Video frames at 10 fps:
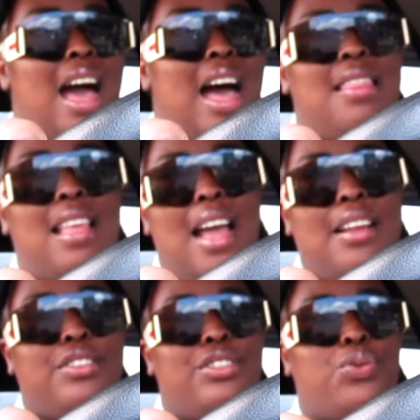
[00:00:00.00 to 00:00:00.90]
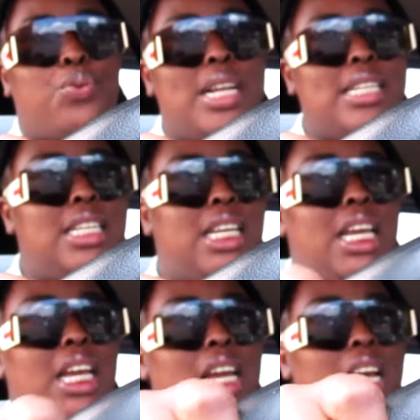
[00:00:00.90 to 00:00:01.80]
And then
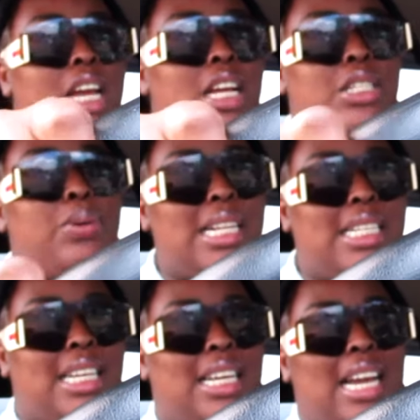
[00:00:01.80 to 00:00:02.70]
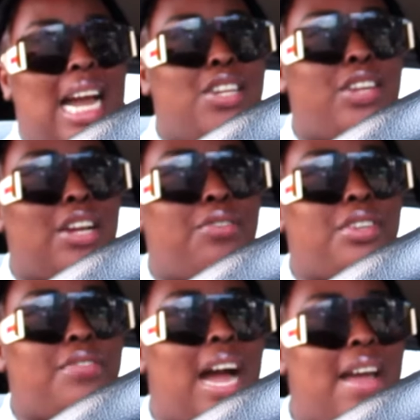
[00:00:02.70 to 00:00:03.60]
2020, I tried to
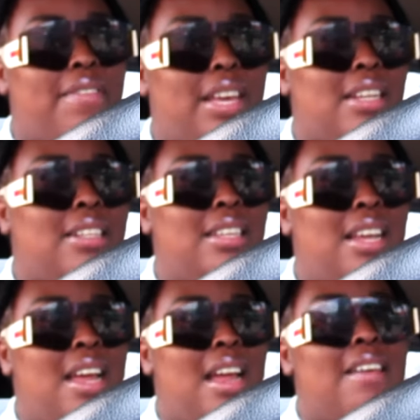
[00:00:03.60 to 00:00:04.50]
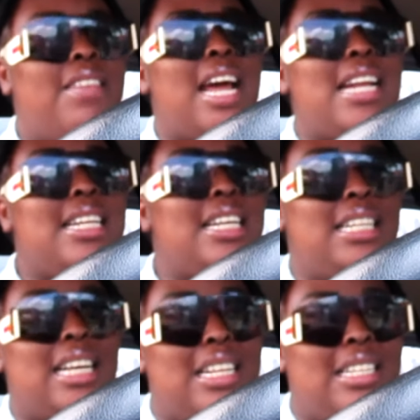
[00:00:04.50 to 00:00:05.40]
revive it. And then I
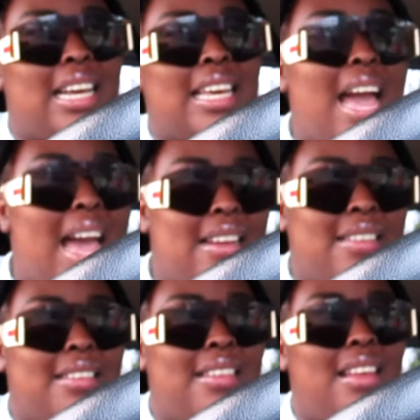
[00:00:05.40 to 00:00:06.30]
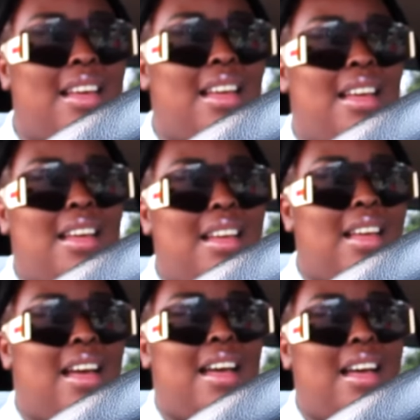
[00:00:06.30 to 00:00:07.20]
deleted it again.
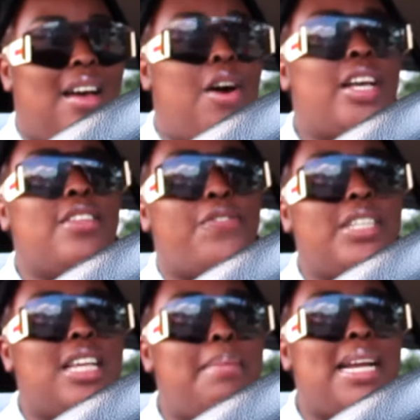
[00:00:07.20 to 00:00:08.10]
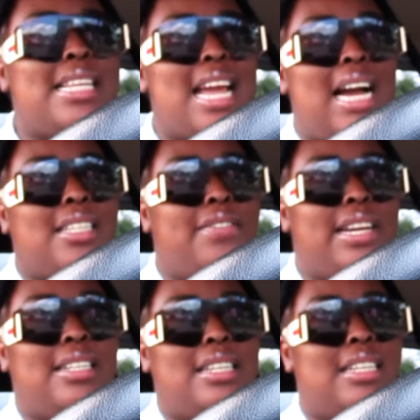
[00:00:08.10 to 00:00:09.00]
Okay, the first time I
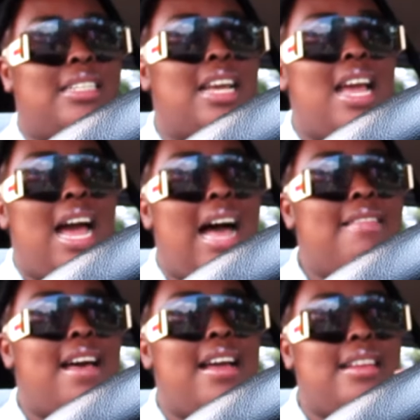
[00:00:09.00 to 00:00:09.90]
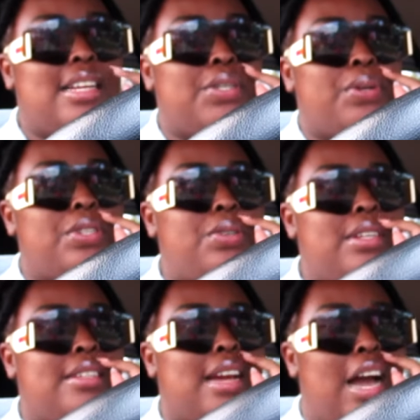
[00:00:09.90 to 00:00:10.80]
deactivated it. And then in
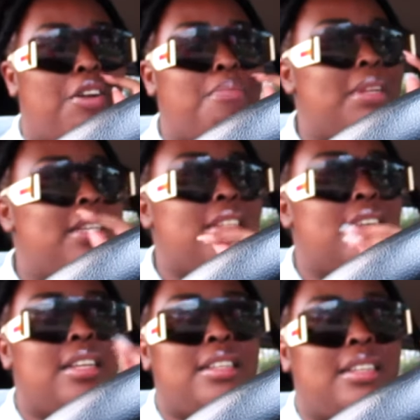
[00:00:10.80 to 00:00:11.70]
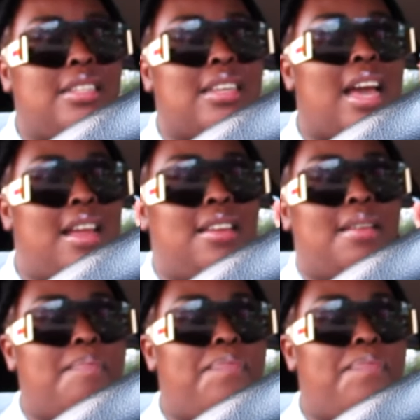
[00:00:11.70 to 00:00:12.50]
2020, I completely deleted it again.